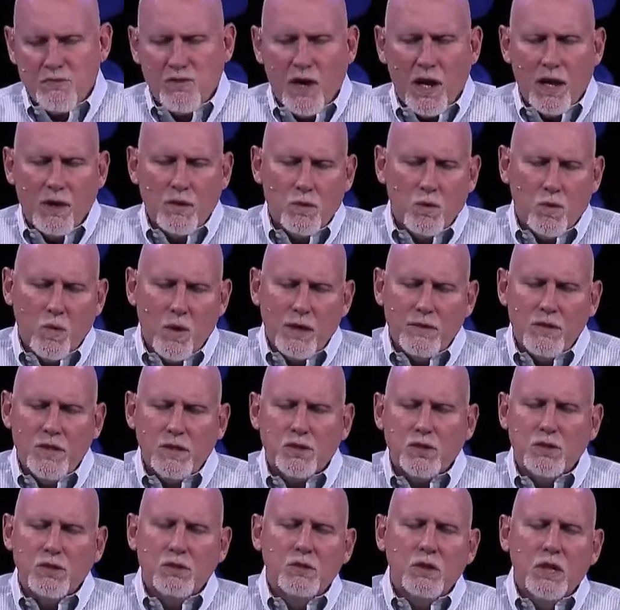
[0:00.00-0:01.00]
Father, one
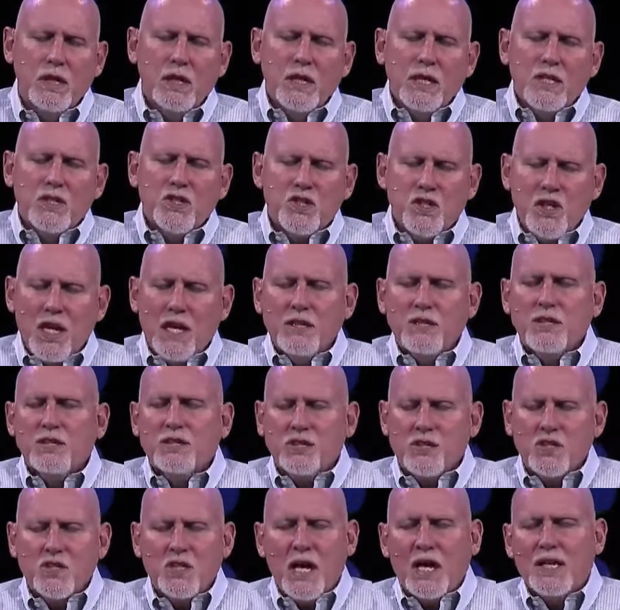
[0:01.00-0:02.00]
that you sent
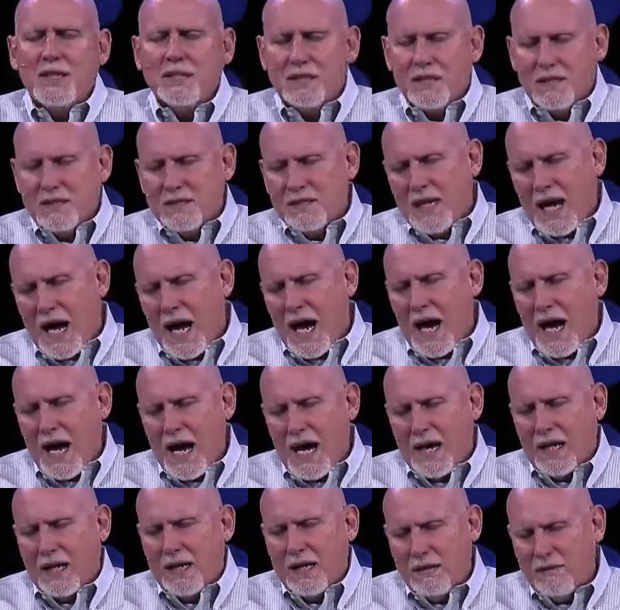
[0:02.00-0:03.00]
your Son to
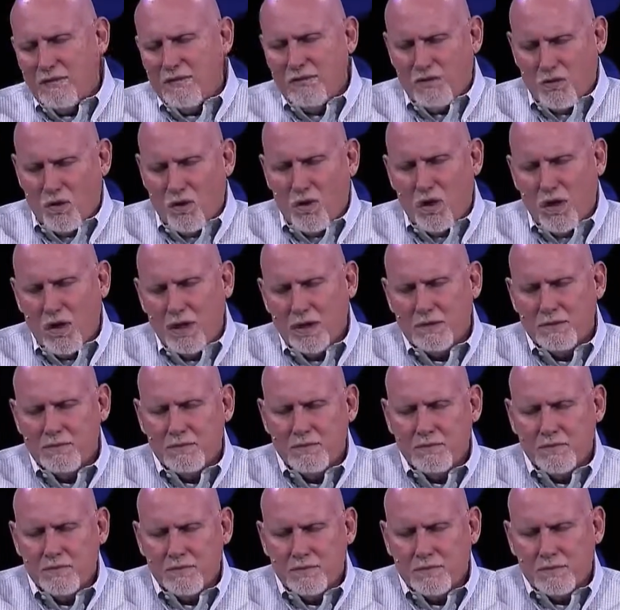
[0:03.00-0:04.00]
die for.
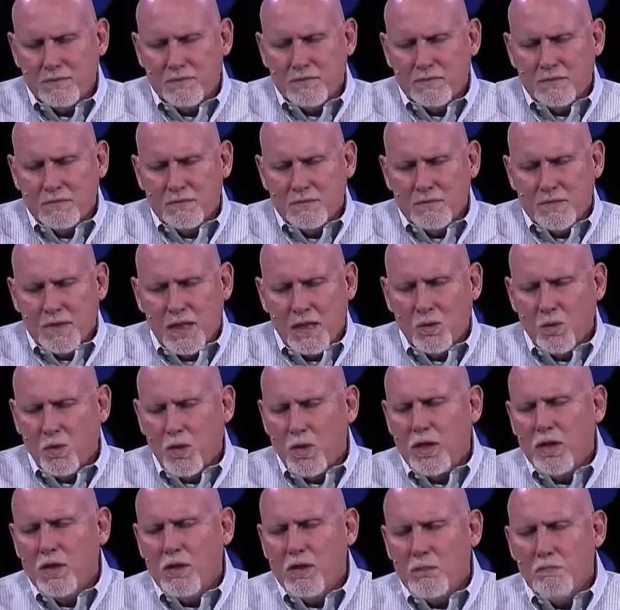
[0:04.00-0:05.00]
And
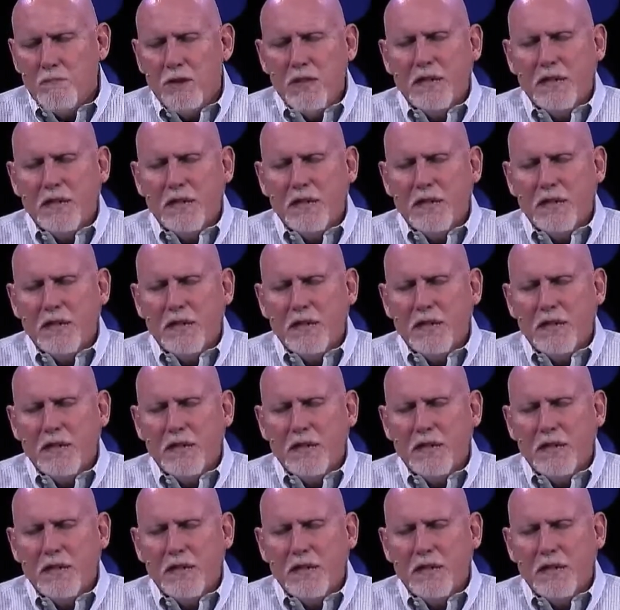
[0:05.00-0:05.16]
we are the